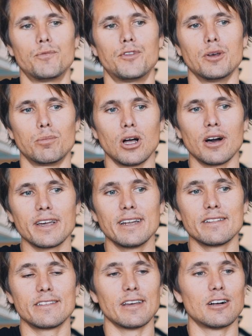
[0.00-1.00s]
The blog
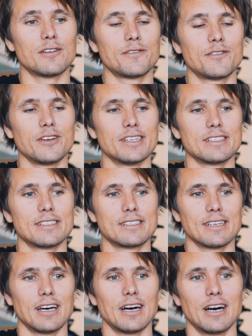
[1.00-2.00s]
in itself
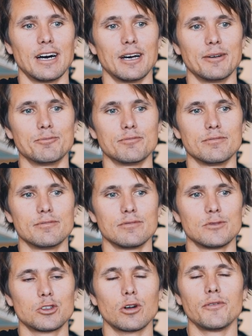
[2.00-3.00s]
is
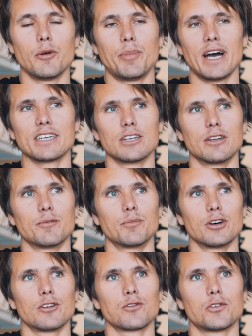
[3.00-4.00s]
sort of a passion,
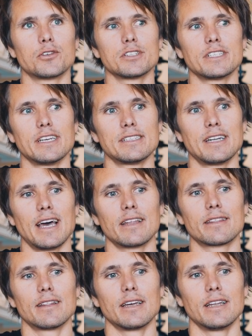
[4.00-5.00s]
but of course, as an
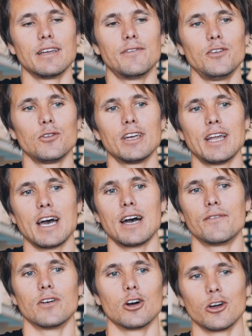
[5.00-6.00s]
athlete, if you can
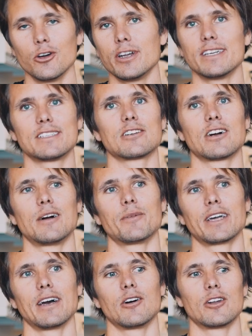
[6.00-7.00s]
have a good
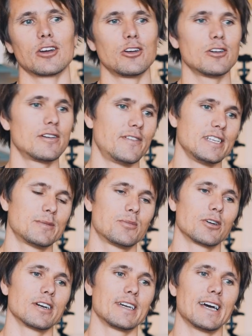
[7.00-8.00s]
Instagram account, a good
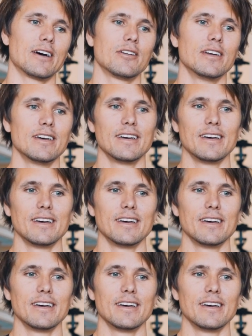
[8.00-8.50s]
Facebook account,